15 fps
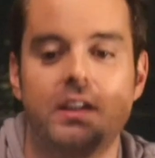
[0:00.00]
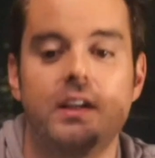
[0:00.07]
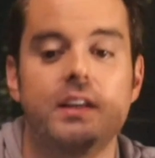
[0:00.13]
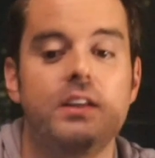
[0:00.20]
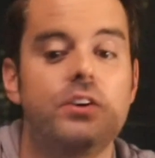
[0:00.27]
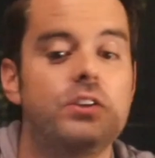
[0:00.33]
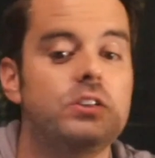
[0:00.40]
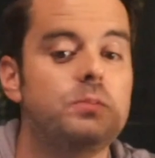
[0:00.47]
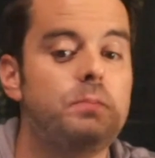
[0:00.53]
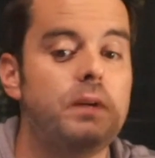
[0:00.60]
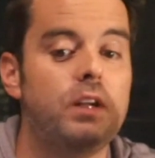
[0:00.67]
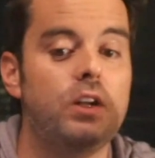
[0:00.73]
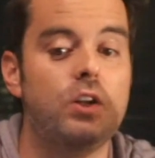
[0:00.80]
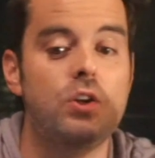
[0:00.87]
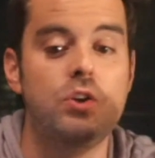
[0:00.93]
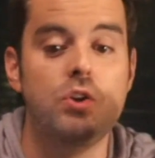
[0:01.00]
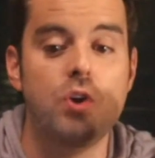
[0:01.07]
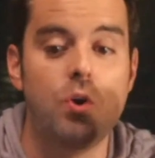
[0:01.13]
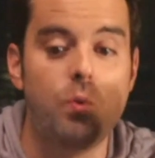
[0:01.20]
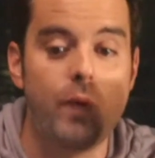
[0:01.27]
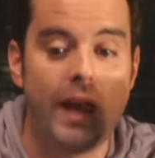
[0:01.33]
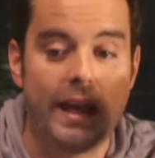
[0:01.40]
There has been no
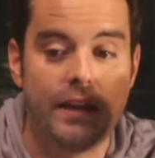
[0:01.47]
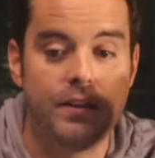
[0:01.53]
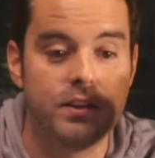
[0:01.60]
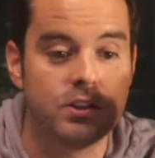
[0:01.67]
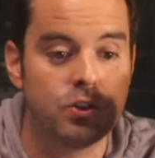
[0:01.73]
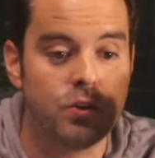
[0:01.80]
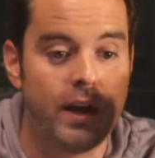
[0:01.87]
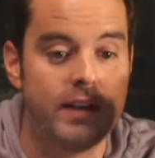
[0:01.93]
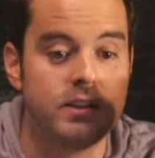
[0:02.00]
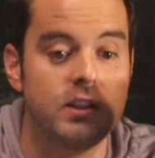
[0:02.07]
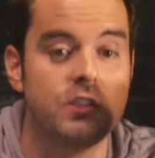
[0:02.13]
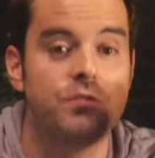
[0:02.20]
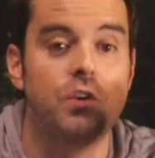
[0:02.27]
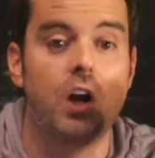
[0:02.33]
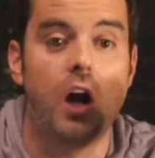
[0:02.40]
way in this crisis for